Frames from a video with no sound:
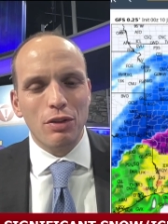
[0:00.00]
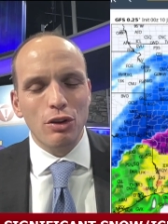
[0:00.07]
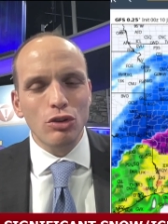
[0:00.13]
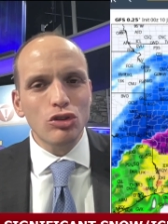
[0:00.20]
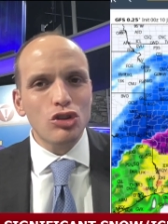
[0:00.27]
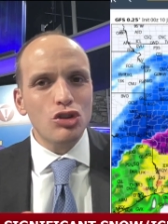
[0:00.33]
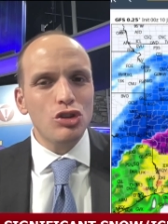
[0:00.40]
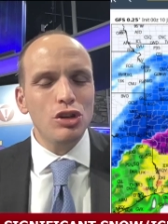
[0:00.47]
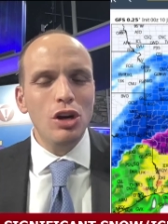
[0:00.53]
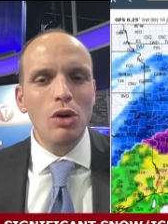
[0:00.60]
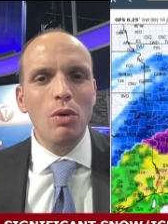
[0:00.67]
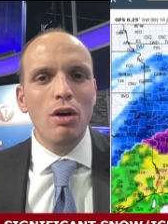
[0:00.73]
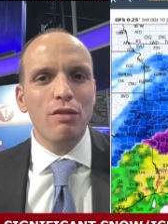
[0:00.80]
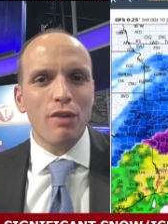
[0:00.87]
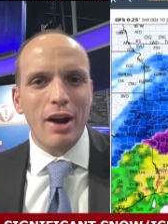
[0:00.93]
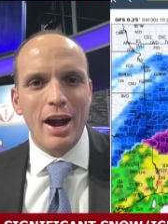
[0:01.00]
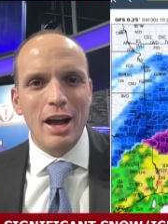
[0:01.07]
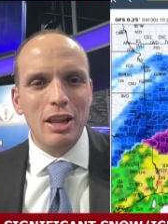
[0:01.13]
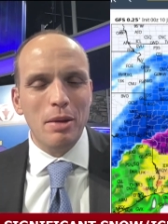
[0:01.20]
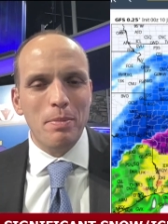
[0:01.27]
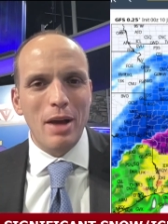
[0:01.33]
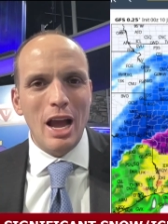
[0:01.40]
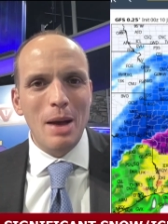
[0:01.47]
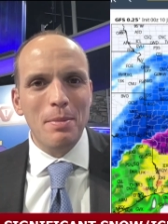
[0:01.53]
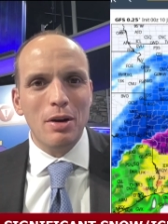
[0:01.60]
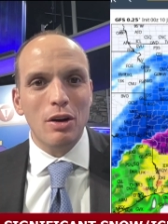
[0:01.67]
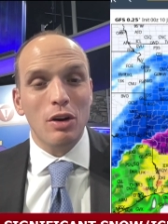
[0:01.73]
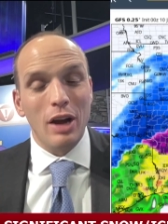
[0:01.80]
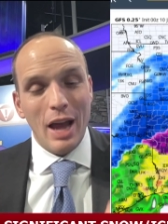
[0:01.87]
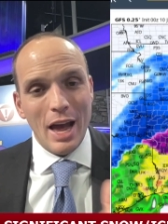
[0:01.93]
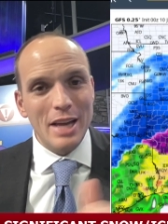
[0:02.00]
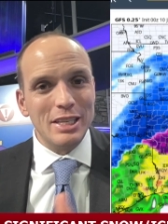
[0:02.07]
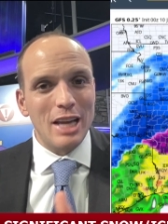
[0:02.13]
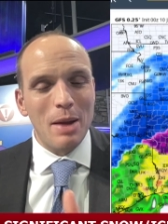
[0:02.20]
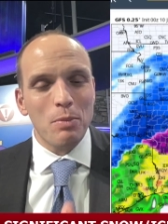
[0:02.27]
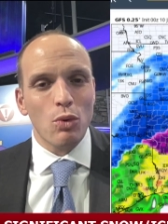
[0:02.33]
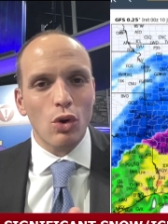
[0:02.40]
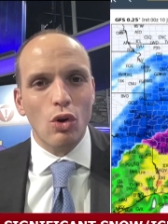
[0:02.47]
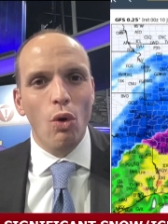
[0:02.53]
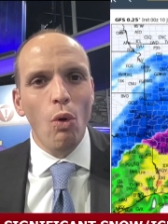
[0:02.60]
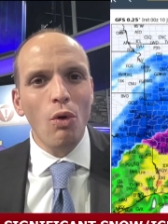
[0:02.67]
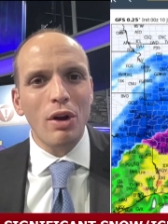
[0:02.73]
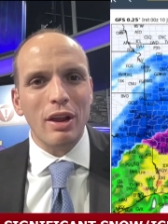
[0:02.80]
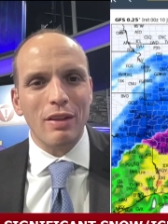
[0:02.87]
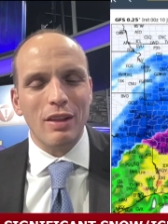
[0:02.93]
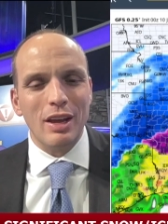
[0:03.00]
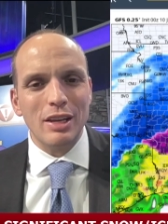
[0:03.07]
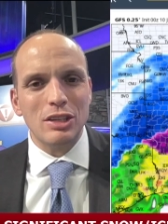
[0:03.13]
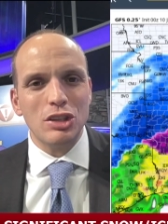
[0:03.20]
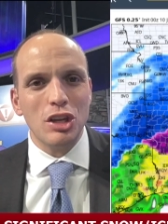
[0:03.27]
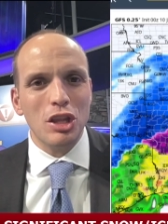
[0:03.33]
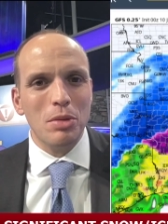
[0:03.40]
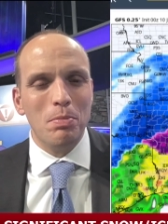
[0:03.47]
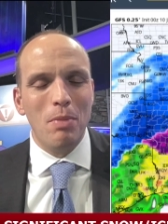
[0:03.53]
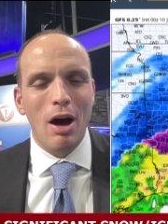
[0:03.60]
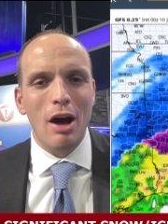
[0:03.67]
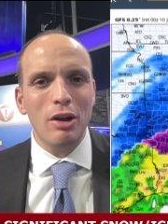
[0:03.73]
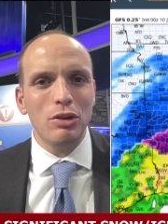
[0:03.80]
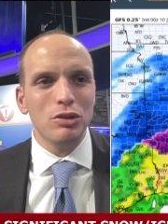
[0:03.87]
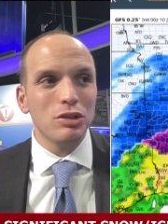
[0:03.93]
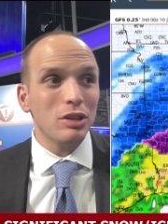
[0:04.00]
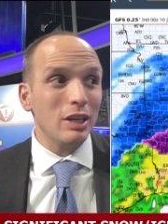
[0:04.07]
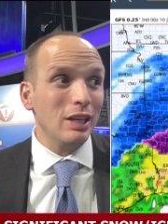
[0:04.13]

There's snow over Alabama as I'm recording this that the models,